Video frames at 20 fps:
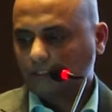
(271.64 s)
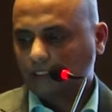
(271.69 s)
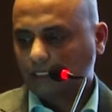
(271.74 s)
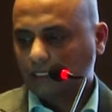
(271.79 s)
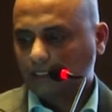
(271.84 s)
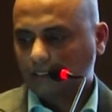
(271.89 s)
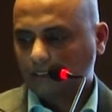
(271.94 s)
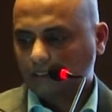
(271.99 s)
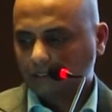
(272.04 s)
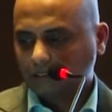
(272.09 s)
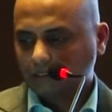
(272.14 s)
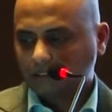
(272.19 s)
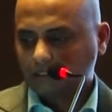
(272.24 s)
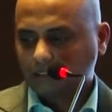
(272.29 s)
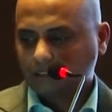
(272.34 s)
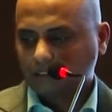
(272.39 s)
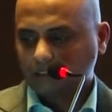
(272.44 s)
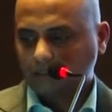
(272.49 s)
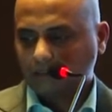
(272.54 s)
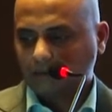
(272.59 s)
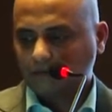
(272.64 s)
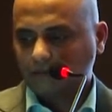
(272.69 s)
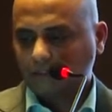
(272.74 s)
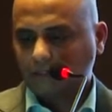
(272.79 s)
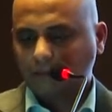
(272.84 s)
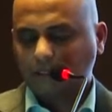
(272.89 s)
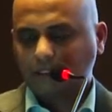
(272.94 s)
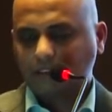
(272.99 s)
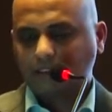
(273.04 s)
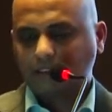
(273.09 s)
And these are some of
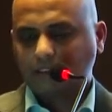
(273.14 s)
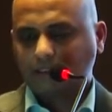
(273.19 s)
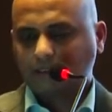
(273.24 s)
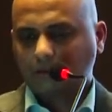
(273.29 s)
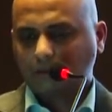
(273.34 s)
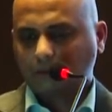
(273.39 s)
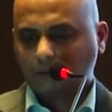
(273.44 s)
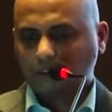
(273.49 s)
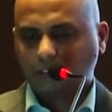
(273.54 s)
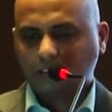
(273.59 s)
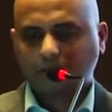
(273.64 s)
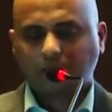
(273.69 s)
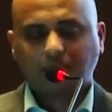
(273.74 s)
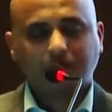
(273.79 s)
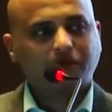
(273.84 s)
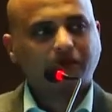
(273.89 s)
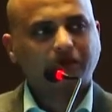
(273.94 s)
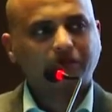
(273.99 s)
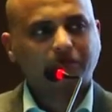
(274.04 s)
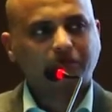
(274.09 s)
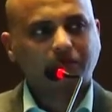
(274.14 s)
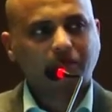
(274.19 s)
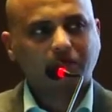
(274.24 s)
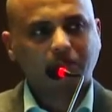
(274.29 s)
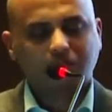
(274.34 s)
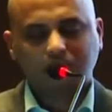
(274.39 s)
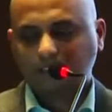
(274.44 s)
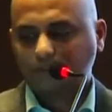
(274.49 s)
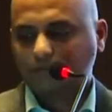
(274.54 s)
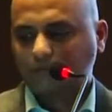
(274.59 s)
the major projects that we
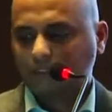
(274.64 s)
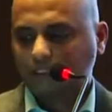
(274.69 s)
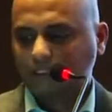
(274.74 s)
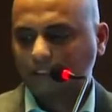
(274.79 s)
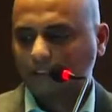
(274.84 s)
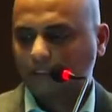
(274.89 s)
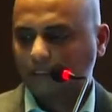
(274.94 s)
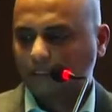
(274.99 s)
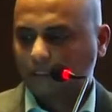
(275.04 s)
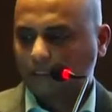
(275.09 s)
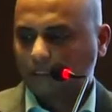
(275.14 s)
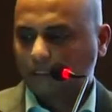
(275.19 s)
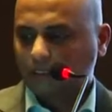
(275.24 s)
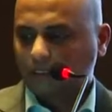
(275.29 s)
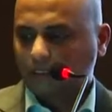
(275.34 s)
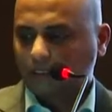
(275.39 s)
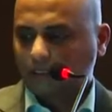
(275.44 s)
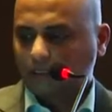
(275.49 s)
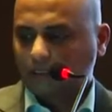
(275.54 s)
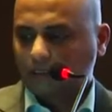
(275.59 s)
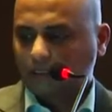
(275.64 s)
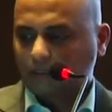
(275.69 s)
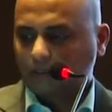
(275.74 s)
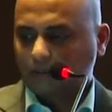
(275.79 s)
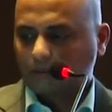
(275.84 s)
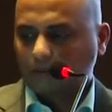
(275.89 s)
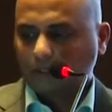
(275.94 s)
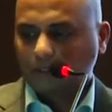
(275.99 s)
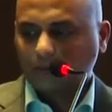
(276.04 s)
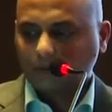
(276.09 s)
have just finished.
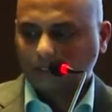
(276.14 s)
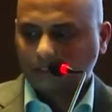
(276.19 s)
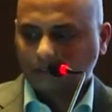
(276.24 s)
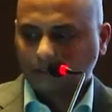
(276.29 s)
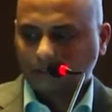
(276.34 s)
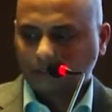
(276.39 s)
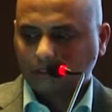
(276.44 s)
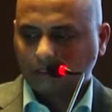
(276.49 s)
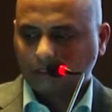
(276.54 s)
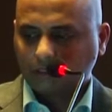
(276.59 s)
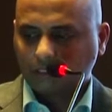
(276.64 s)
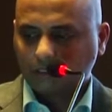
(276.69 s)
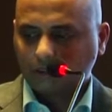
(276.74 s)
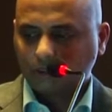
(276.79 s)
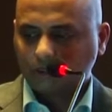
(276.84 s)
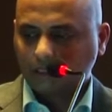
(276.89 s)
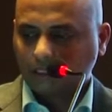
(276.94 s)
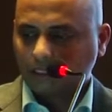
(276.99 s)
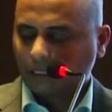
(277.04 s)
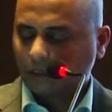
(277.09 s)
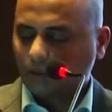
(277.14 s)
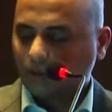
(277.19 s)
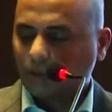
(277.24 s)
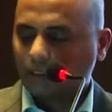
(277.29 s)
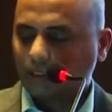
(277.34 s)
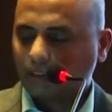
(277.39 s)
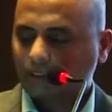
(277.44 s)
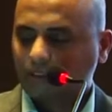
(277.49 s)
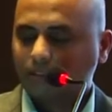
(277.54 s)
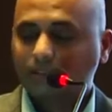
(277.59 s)
Uh, one with uh, Hindustan
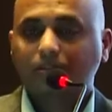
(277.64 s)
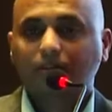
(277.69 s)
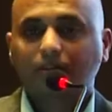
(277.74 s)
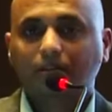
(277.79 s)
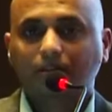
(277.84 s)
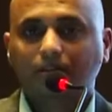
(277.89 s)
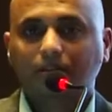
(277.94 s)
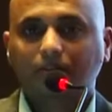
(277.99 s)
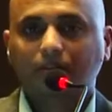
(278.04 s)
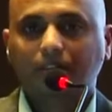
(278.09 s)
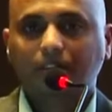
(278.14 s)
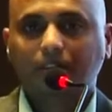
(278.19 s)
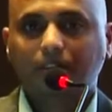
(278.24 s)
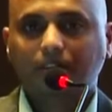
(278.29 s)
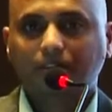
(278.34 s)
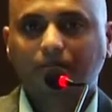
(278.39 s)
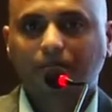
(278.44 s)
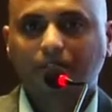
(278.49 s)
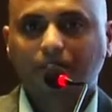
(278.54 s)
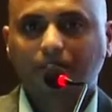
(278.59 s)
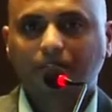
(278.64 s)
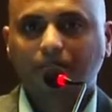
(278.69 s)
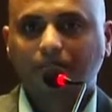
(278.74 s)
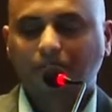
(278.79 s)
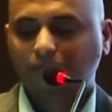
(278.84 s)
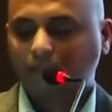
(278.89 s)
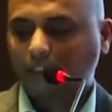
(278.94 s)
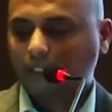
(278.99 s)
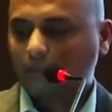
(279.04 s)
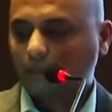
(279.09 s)
Aeronautics. Uh, we just finished a
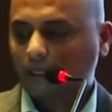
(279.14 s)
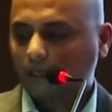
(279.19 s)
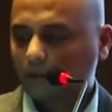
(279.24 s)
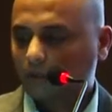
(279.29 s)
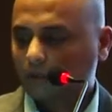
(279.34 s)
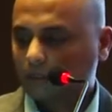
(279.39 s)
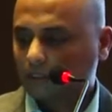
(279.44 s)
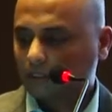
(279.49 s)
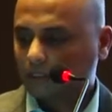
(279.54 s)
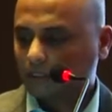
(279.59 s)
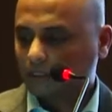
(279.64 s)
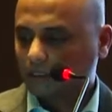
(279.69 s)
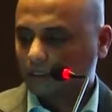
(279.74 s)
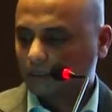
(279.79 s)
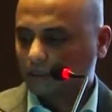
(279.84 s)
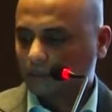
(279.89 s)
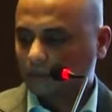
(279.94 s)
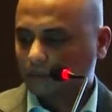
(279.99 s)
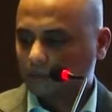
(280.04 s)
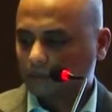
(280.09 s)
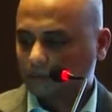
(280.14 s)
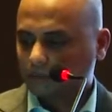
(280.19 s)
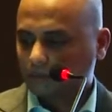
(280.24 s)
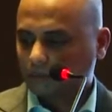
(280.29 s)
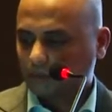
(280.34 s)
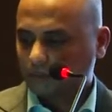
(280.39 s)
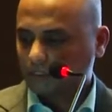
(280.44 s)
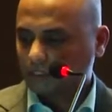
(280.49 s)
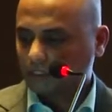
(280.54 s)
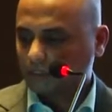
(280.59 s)
15 megawatt
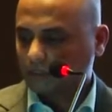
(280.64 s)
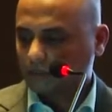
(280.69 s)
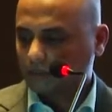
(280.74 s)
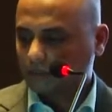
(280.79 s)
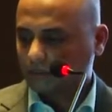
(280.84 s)
project.